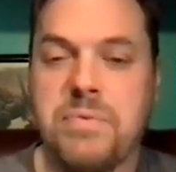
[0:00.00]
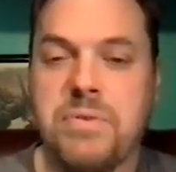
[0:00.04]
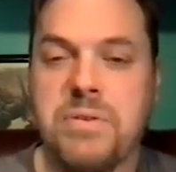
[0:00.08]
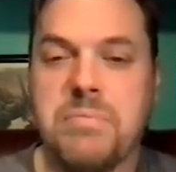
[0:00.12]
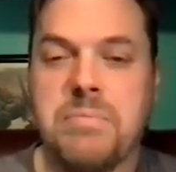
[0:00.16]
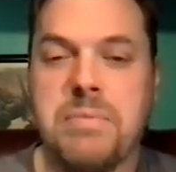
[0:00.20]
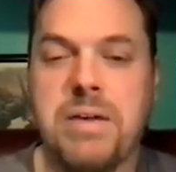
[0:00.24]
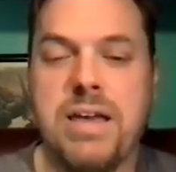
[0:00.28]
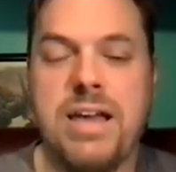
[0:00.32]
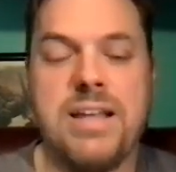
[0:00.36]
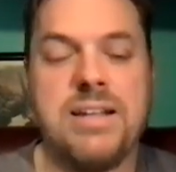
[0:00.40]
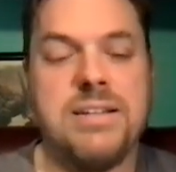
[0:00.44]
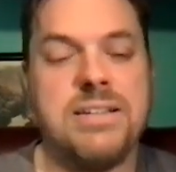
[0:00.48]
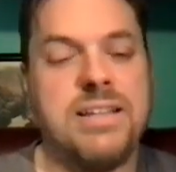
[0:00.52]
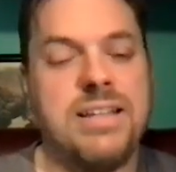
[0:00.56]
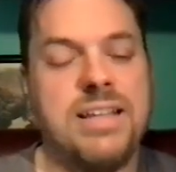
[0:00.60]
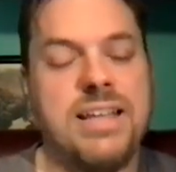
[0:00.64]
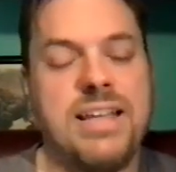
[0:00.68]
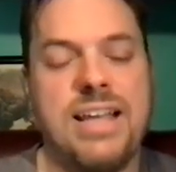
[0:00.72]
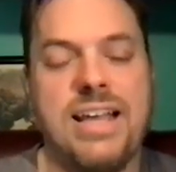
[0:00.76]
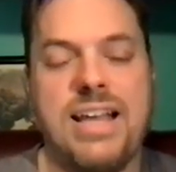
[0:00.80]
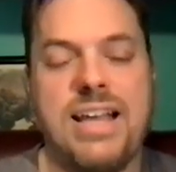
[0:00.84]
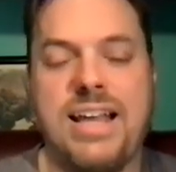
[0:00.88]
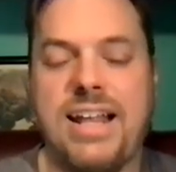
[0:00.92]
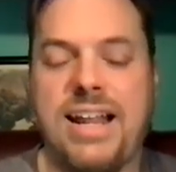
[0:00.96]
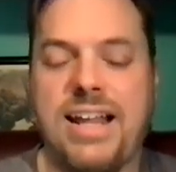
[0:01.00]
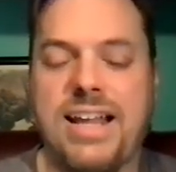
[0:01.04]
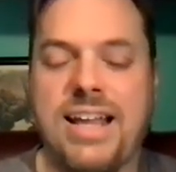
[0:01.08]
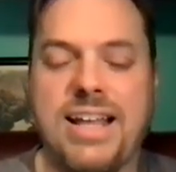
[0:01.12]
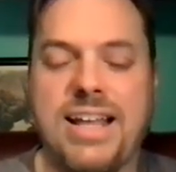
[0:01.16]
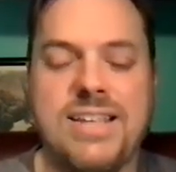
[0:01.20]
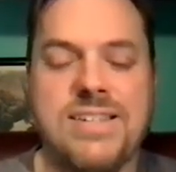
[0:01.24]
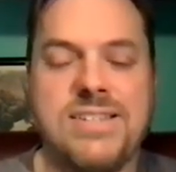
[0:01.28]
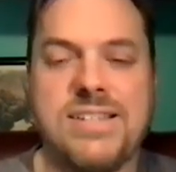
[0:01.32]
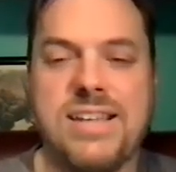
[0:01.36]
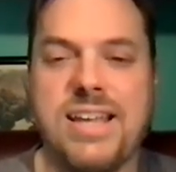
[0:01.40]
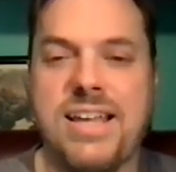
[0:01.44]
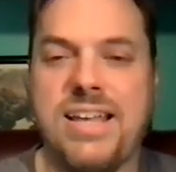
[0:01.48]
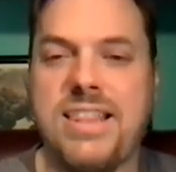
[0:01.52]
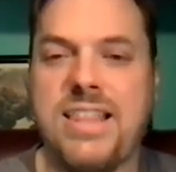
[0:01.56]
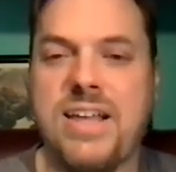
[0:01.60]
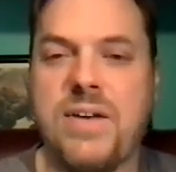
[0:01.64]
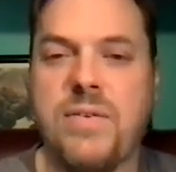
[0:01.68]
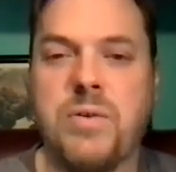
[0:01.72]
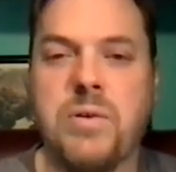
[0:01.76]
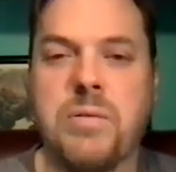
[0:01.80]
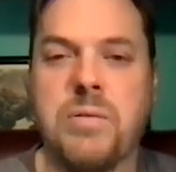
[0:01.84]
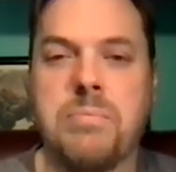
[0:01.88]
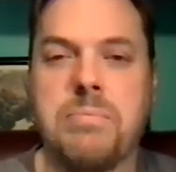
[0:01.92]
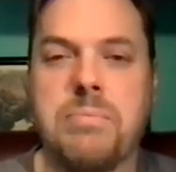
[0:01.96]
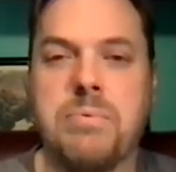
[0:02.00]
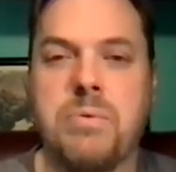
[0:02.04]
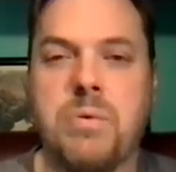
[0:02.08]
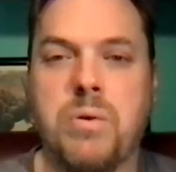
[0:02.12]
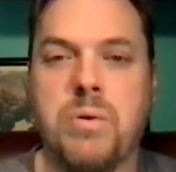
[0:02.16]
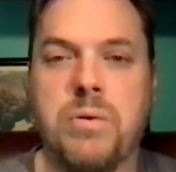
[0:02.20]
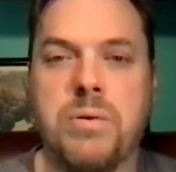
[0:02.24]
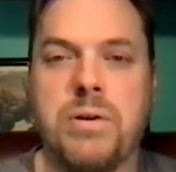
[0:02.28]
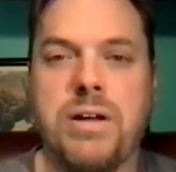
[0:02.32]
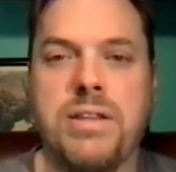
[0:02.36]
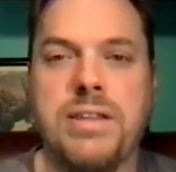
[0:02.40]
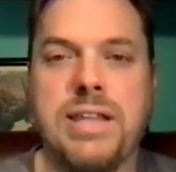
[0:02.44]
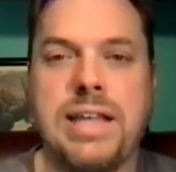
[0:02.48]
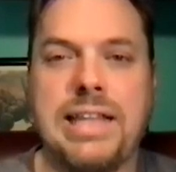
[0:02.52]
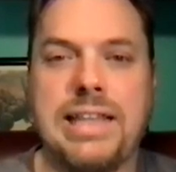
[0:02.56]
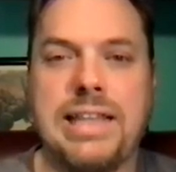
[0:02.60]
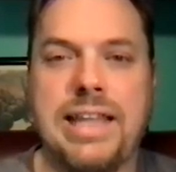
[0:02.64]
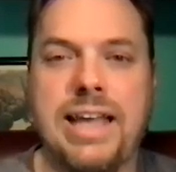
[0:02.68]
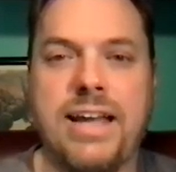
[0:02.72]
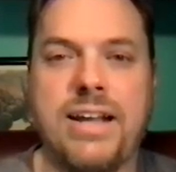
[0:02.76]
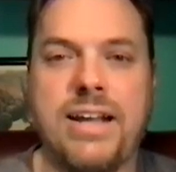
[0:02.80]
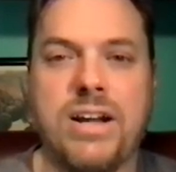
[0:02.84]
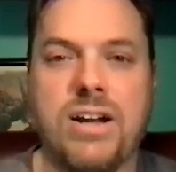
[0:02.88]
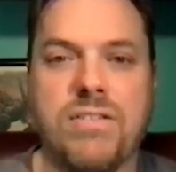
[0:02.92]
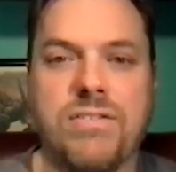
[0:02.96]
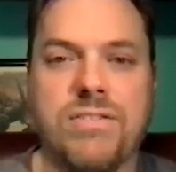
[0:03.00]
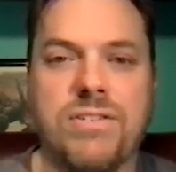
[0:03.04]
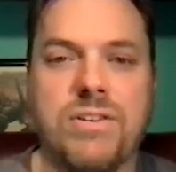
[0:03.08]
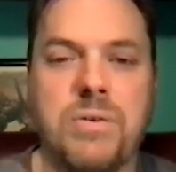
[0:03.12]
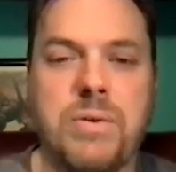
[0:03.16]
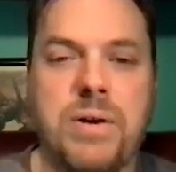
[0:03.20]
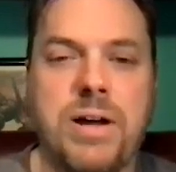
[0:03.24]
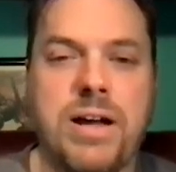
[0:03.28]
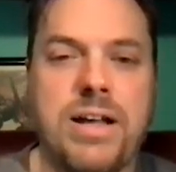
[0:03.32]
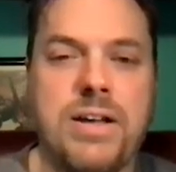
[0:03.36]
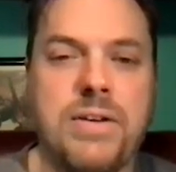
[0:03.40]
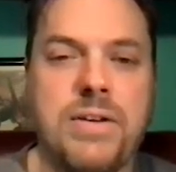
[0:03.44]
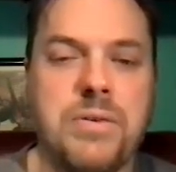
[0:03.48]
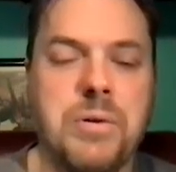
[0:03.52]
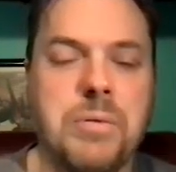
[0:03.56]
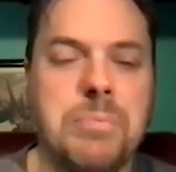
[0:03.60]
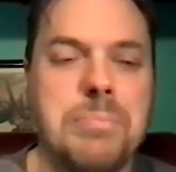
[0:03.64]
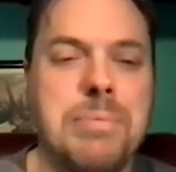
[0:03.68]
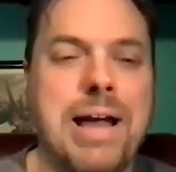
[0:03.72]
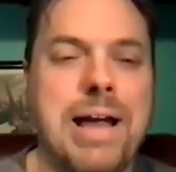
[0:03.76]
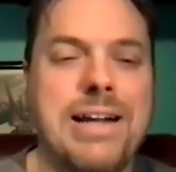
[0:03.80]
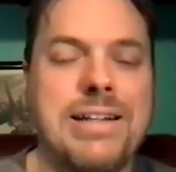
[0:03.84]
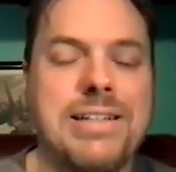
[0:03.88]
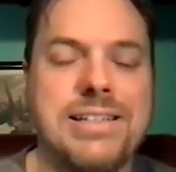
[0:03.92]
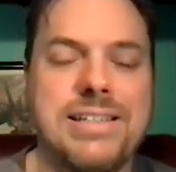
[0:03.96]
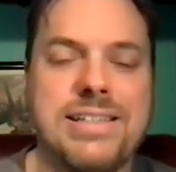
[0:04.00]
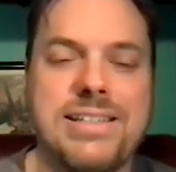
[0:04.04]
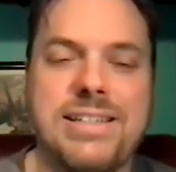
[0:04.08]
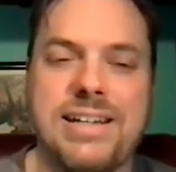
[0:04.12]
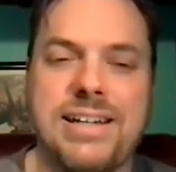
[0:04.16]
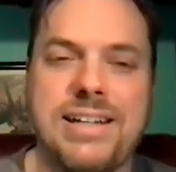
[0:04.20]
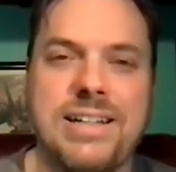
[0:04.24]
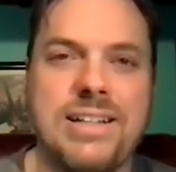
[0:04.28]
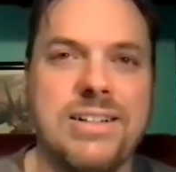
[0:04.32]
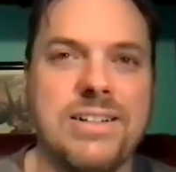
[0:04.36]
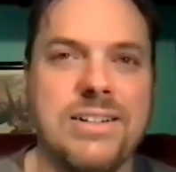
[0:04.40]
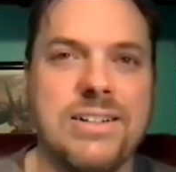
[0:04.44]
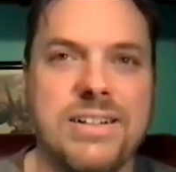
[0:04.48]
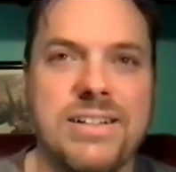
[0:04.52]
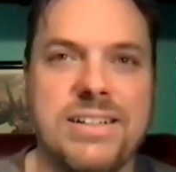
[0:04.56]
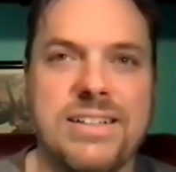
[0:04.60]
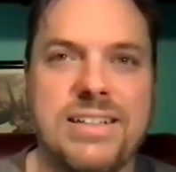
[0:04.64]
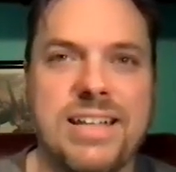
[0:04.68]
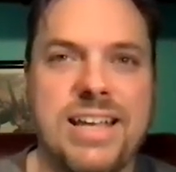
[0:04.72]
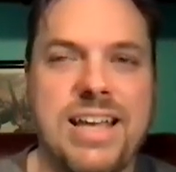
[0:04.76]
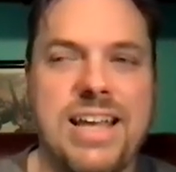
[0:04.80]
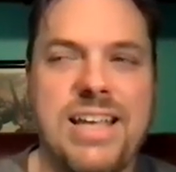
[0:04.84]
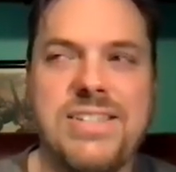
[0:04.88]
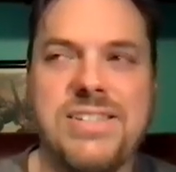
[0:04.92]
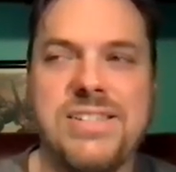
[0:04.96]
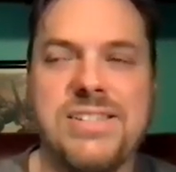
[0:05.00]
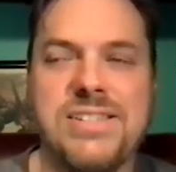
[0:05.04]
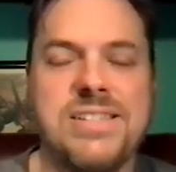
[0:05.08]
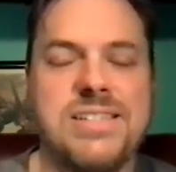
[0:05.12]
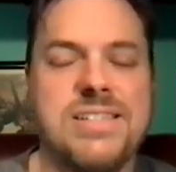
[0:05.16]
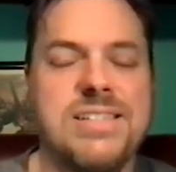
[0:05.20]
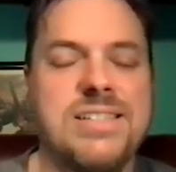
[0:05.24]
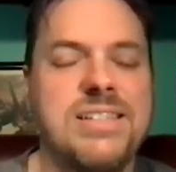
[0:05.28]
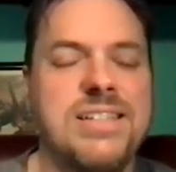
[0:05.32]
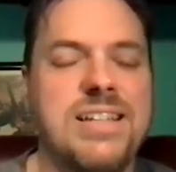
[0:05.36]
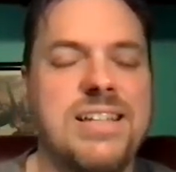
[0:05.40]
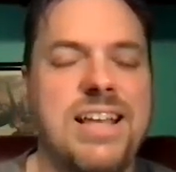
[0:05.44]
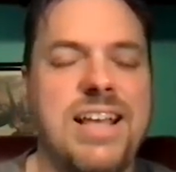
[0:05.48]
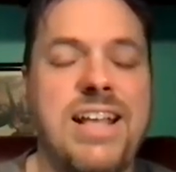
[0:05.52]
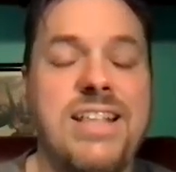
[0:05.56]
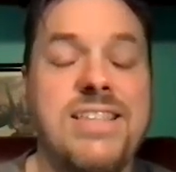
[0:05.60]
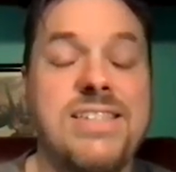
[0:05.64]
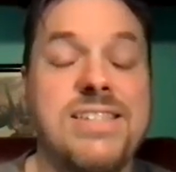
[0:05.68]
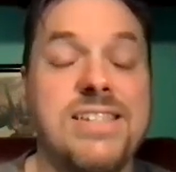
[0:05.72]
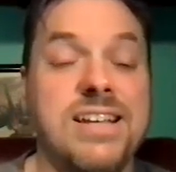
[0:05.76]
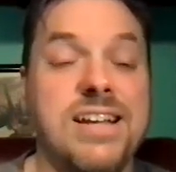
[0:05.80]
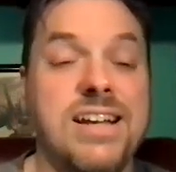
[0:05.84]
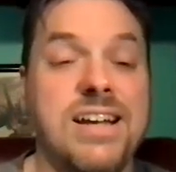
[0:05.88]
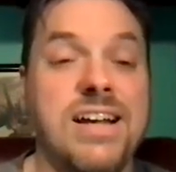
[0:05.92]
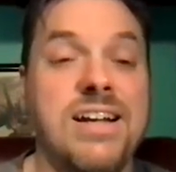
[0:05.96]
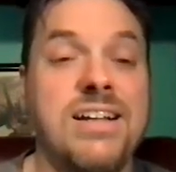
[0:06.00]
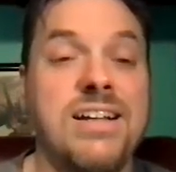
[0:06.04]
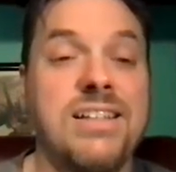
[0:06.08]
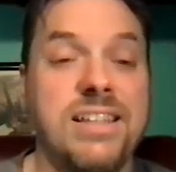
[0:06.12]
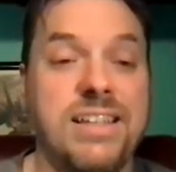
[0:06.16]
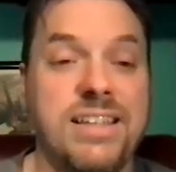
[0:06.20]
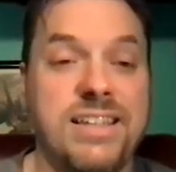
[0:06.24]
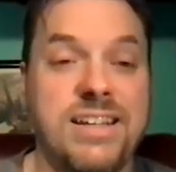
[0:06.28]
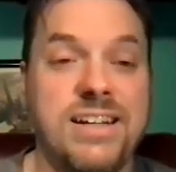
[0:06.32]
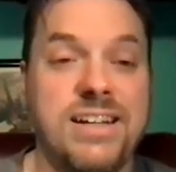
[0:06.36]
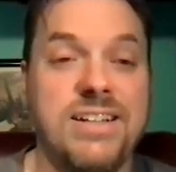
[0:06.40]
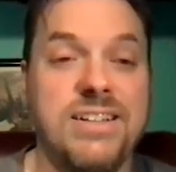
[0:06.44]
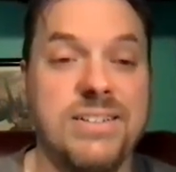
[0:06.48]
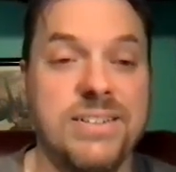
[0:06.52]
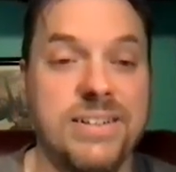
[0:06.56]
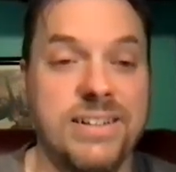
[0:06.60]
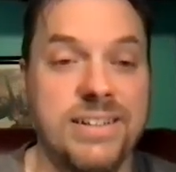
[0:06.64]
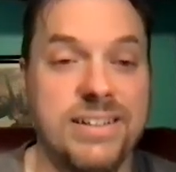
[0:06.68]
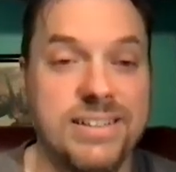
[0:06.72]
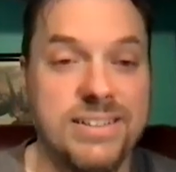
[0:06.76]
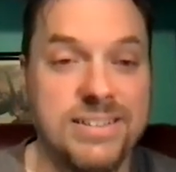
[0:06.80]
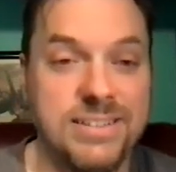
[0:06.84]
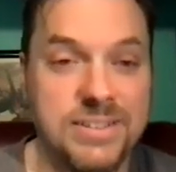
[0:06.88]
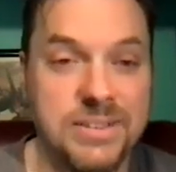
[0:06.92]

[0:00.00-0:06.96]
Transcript: man. And I gotta say, then we're on that line art for a while. We're back to color, and it's ugly coloring.